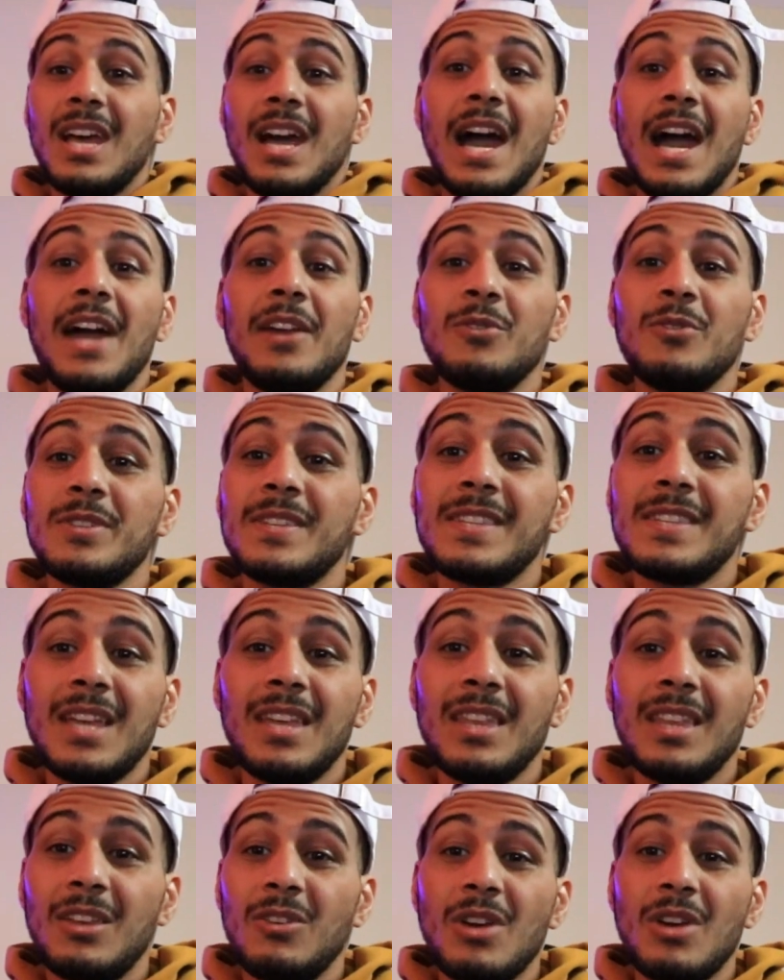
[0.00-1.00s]
I don't say
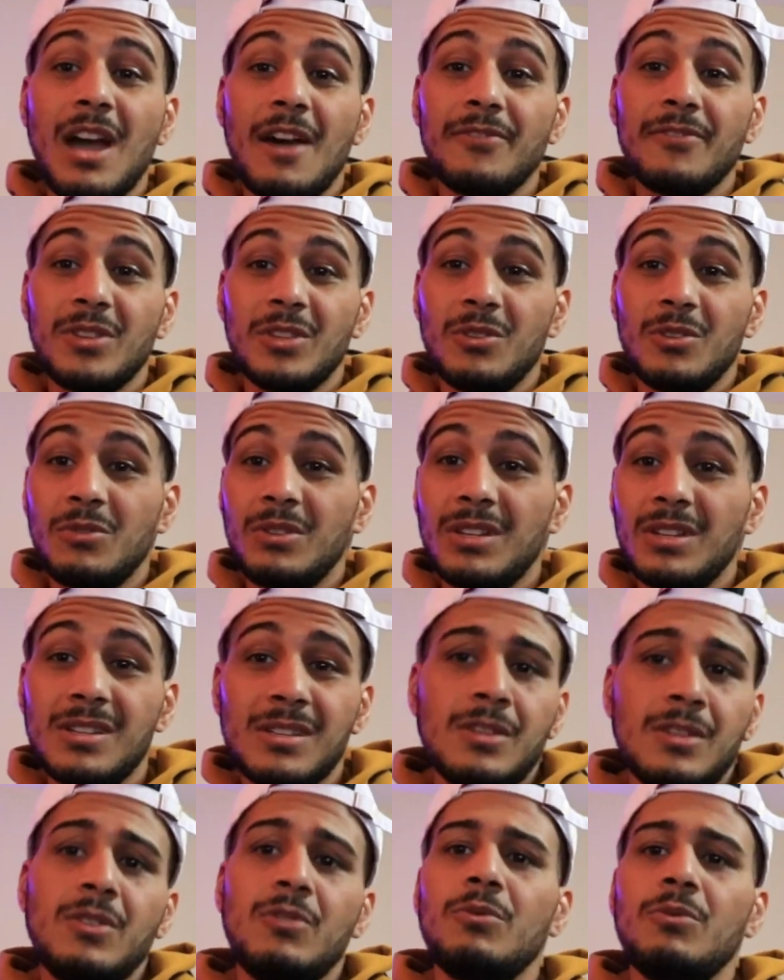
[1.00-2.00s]
that you have to do it,
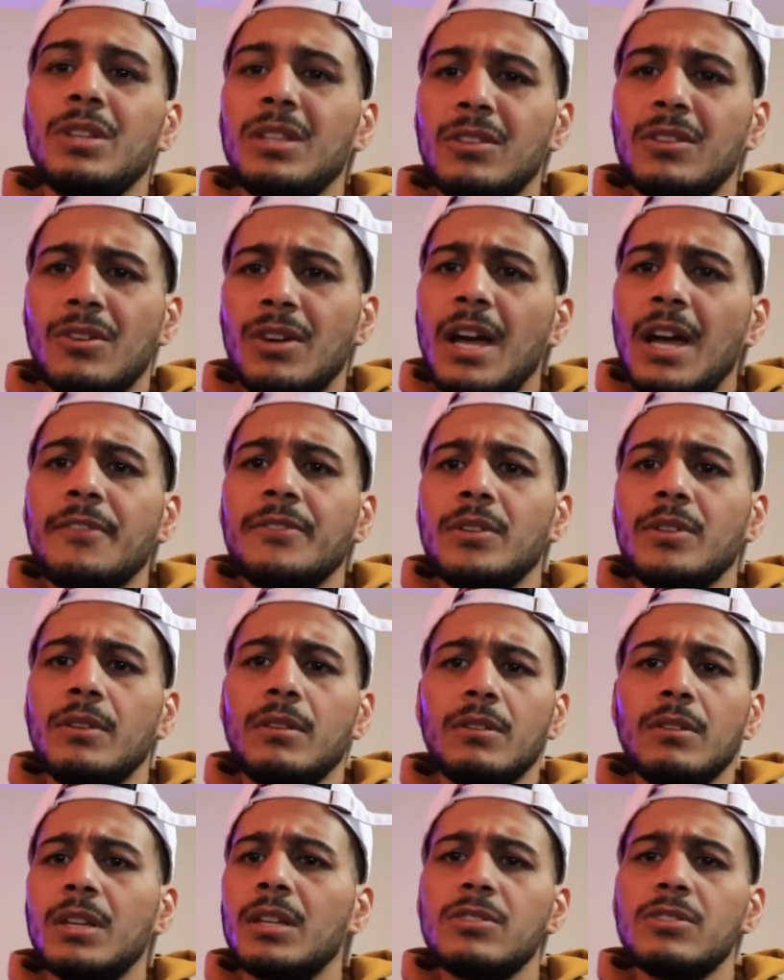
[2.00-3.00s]
because you really don't have to.
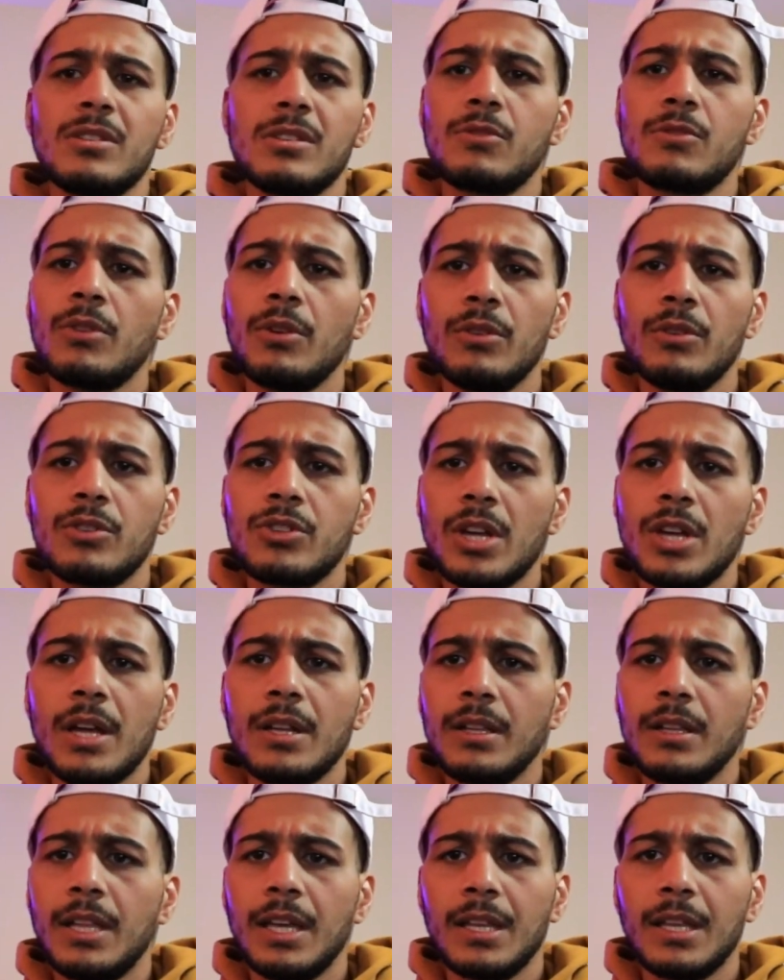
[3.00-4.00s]
You can just grow your
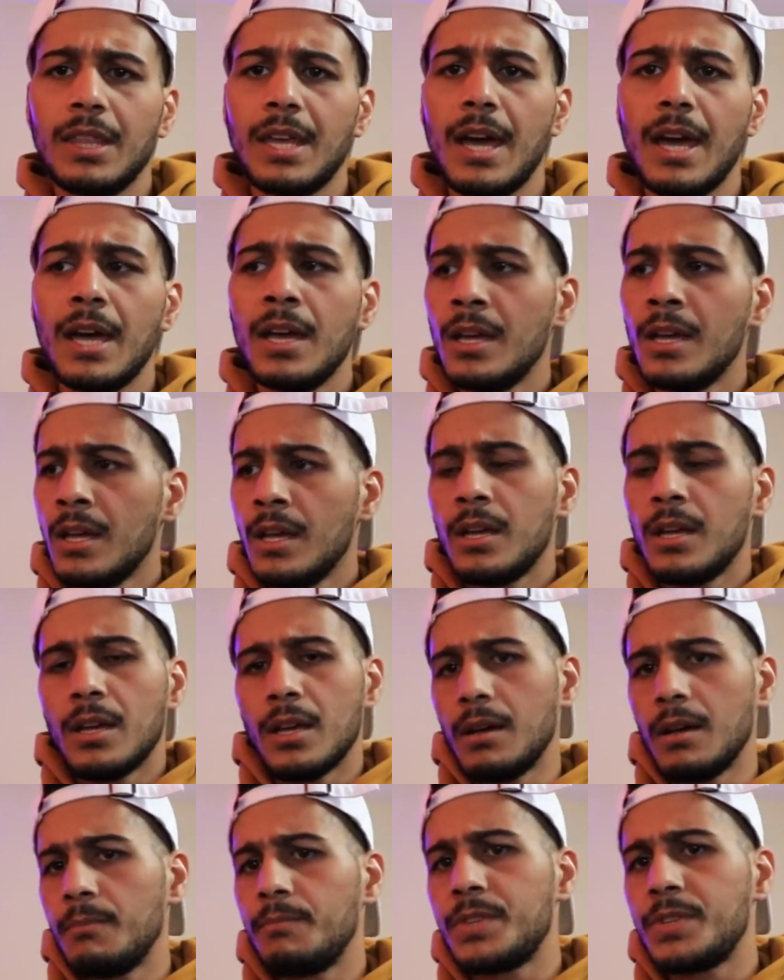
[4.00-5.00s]
channel like that,
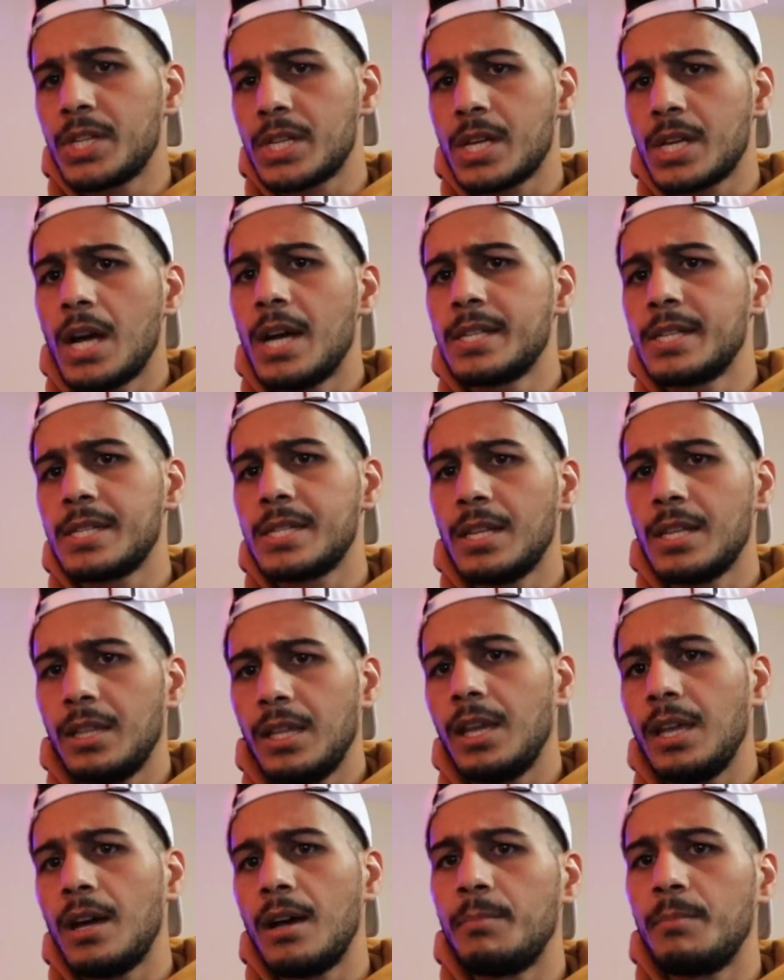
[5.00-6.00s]
just
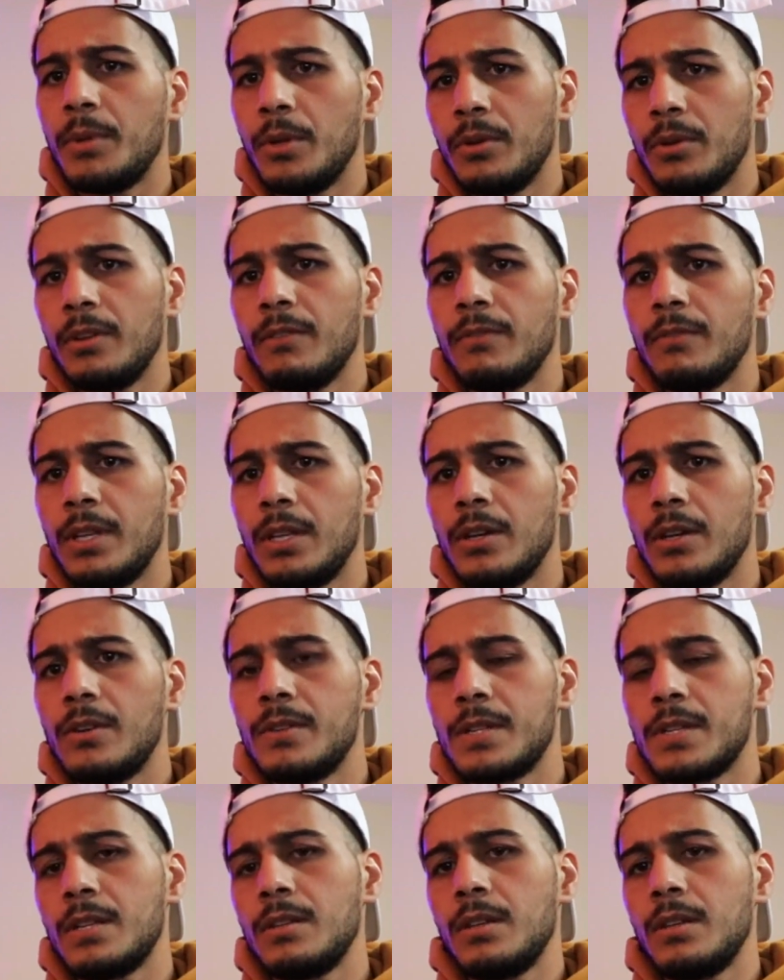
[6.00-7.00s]
constantly uploading
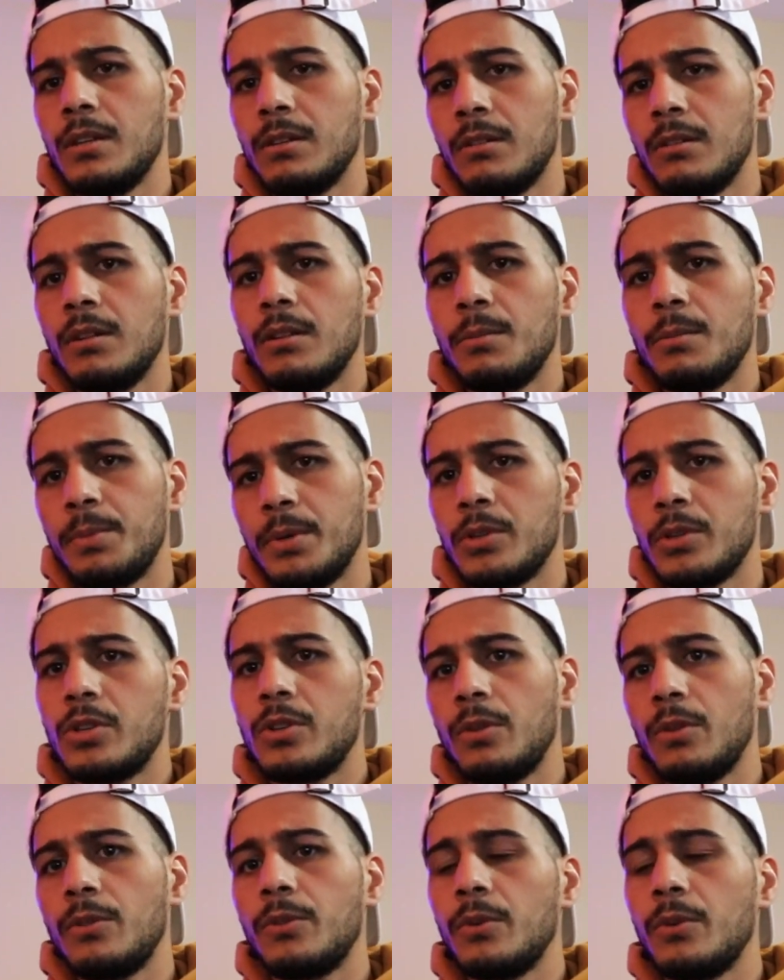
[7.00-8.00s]
videos, and it'll push
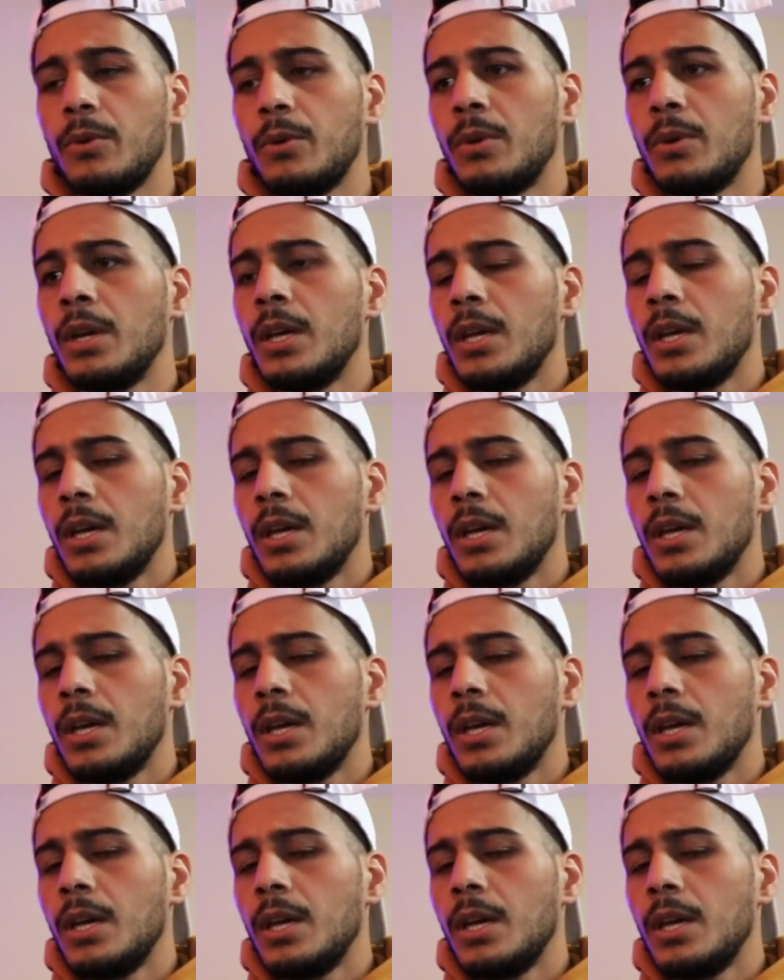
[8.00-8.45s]
you through.